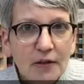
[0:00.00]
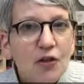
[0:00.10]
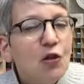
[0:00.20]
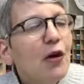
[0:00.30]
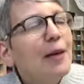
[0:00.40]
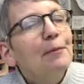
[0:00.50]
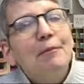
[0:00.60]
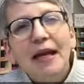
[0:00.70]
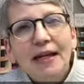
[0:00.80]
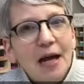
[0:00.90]
So it
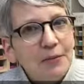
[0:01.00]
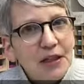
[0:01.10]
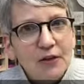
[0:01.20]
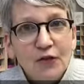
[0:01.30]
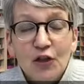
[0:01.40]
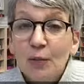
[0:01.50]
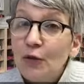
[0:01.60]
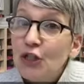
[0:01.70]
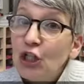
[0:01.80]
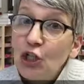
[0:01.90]
may not be the first
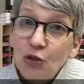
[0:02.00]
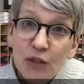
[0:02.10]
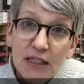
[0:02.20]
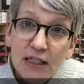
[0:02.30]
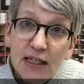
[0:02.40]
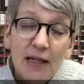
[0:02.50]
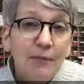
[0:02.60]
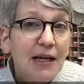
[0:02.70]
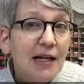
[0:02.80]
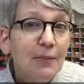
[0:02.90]
person you see, and it
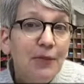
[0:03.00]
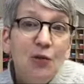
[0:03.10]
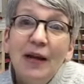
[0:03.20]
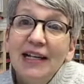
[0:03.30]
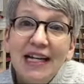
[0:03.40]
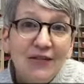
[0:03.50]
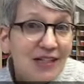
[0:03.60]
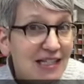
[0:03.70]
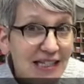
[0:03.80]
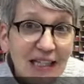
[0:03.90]
may not, you might not even
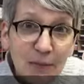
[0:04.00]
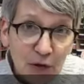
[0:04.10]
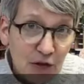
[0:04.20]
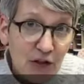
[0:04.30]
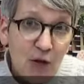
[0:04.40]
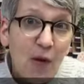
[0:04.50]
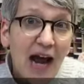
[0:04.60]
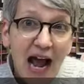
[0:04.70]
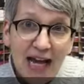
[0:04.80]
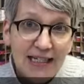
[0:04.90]
see the person when
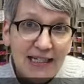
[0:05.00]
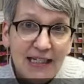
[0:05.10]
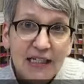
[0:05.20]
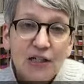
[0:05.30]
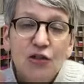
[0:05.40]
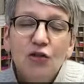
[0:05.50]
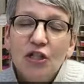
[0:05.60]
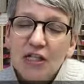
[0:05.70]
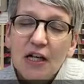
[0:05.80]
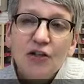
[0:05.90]
I see it. So
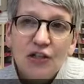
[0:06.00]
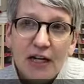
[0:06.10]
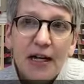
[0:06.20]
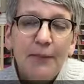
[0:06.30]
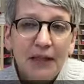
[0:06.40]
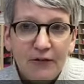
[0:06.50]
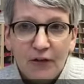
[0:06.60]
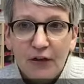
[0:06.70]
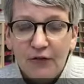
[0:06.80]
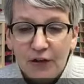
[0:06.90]
just understand, I play
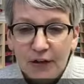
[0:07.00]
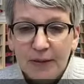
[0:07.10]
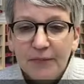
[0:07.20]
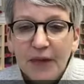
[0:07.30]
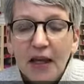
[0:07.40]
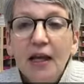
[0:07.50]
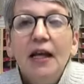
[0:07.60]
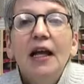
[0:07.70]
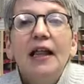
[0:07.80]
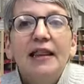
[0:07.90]
very fairly.
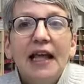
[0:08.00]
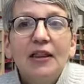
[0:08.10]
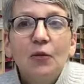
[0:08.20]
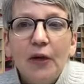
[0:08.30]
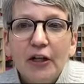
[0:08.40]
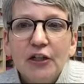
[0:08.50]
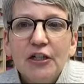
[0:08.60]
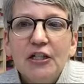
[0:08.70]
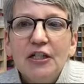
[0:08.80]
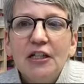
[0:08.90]
Then the
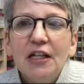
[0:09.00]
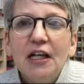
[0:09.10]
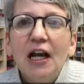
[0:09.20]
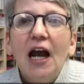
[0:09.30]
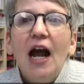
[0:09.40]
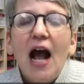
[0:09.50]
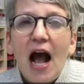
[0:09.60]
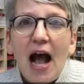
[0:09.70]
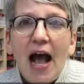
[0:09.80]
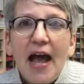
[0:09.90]
winners,
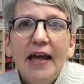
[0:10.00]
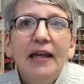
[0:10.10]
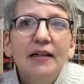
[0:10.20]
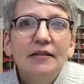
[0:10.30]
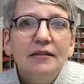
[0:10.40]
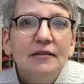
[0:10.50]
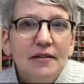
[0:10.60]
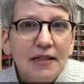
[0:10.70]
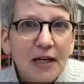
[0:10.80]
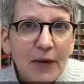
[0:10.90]
I
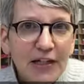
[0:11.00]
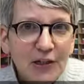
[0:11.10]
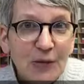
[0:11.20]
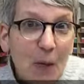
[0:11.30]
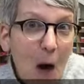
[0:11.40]
send a prize to.